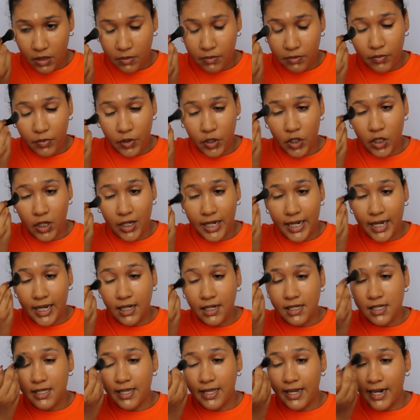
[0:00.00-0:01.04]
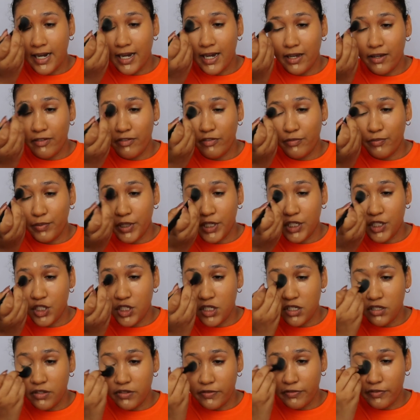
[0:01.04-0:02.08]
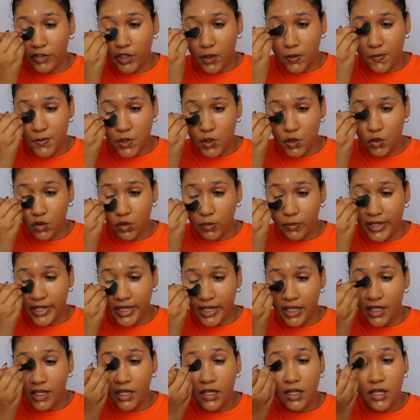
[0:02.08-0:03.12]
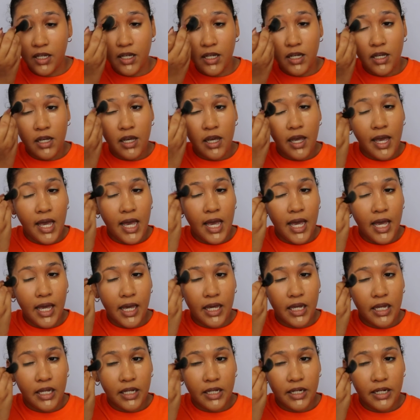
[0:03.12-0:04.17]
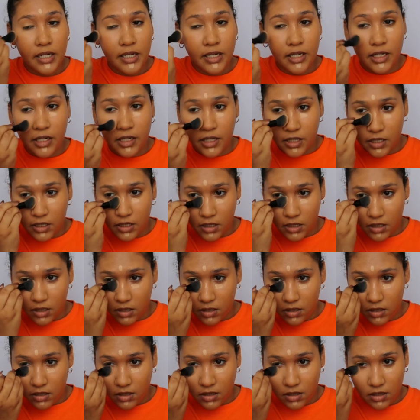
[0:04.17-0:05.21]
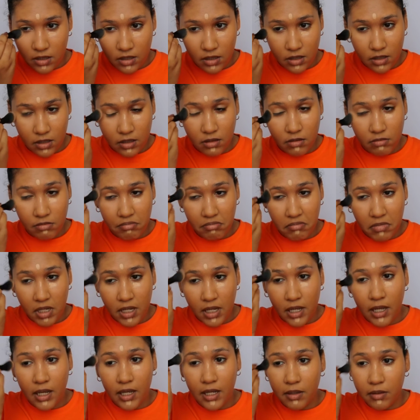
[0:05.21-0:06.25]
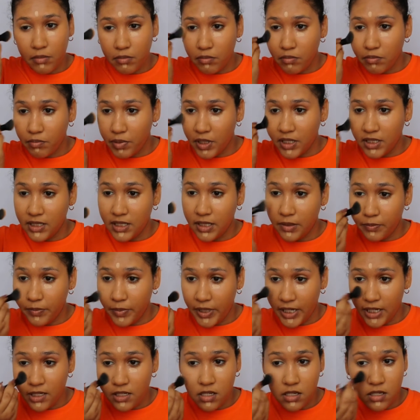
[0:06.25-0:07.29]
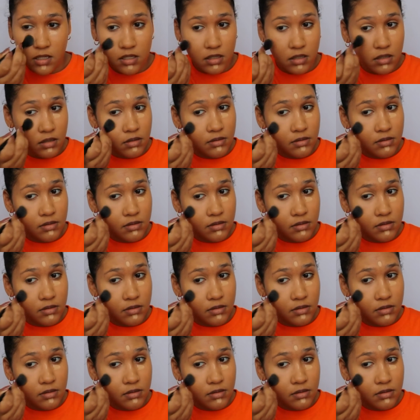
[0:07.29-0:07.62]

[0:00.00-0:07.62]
products that I've purchased from Sorbet, and I'm pretty impressed.